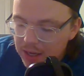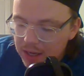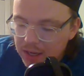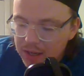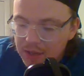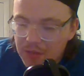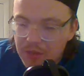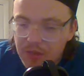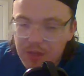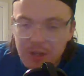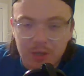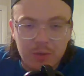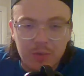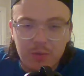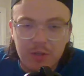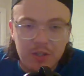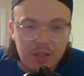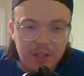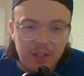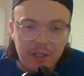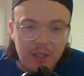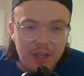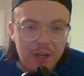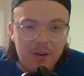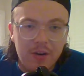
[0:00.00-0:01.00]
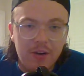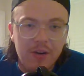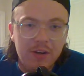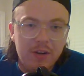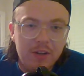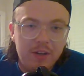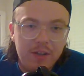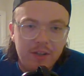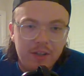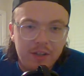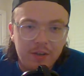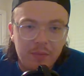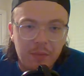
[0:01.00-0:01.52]
This was
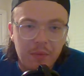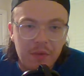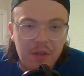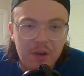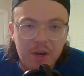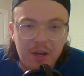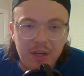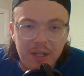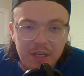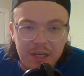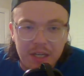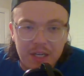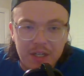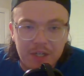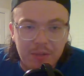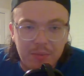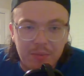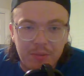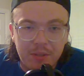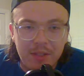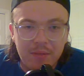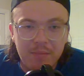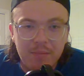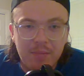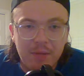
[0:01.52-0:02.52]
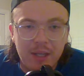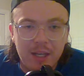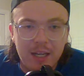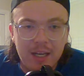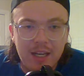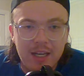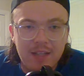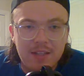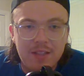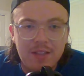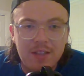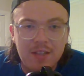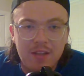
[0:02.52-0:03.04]
littered with undisciplined
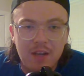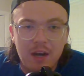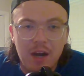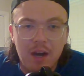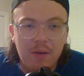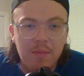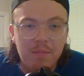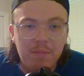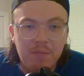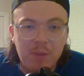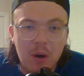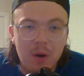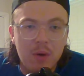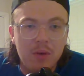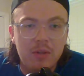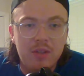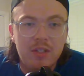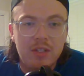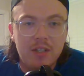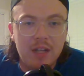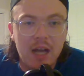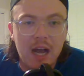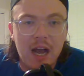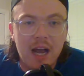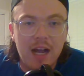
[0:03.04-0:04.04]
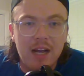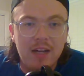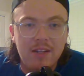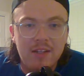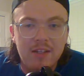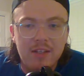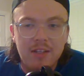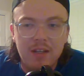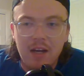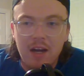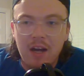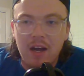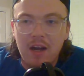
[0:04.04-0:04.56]
plays on both
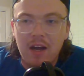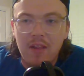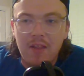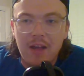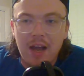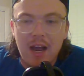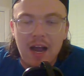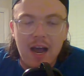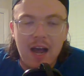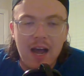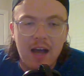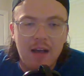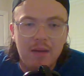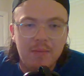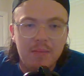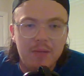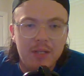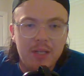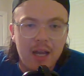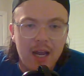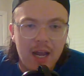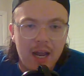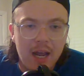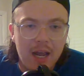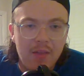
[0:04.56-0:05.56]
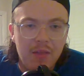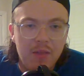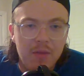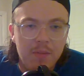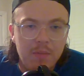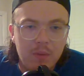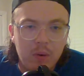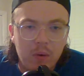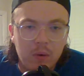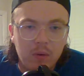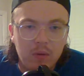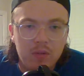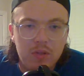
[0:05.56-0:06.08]
sides, the Habs and the
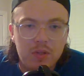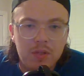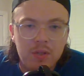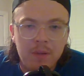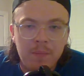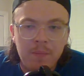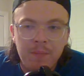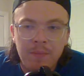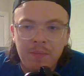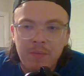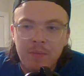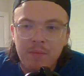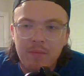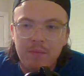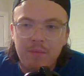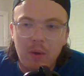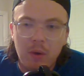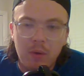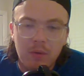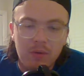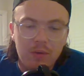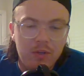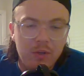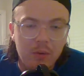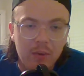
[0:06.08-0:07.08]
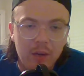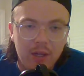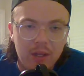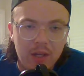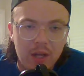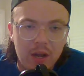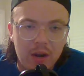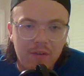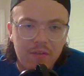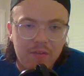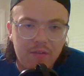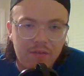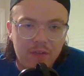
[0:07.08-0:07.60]
Bolts, both doing
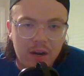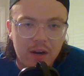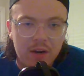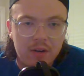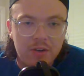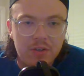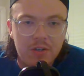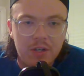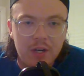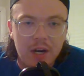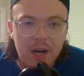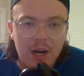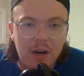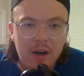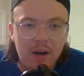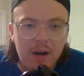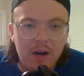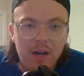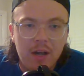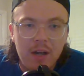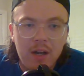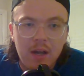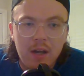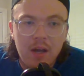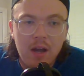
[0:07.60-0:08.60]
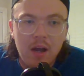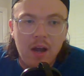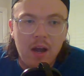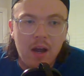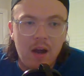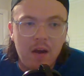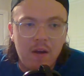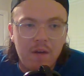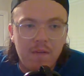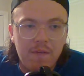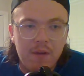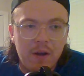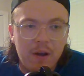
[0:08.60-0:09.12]
their fair share
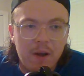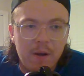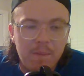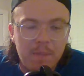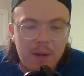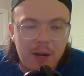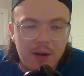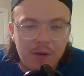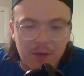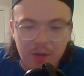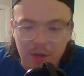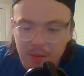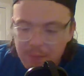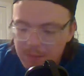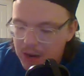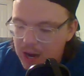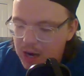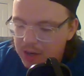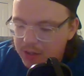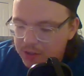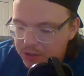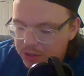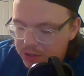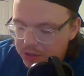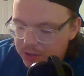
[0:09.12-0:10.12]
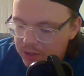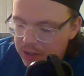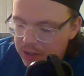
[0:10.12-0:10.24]
of penalty box